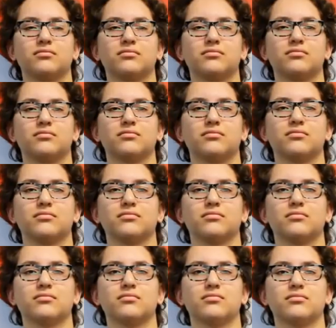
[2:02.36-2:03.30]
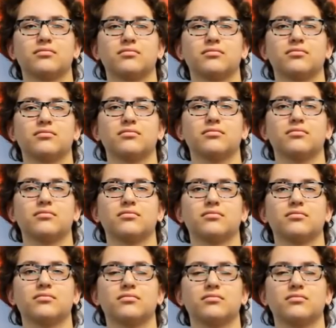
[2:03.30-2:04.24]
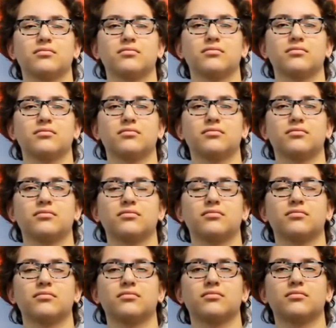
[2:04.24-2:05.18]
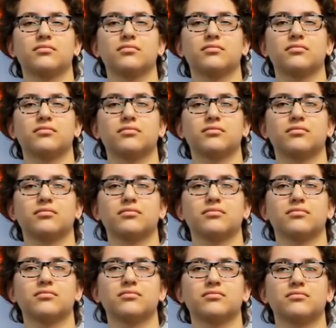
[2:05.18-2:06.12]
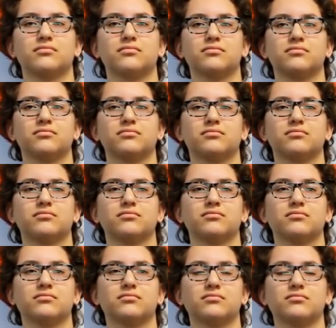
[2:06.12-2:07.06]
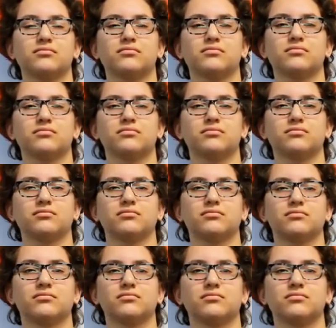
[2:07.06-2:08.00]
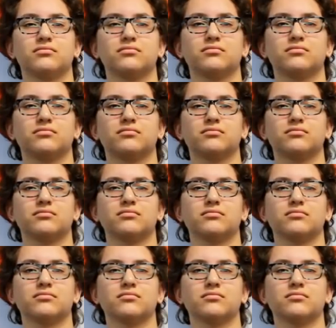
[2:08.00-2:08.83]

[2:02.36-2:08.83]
(not speaking)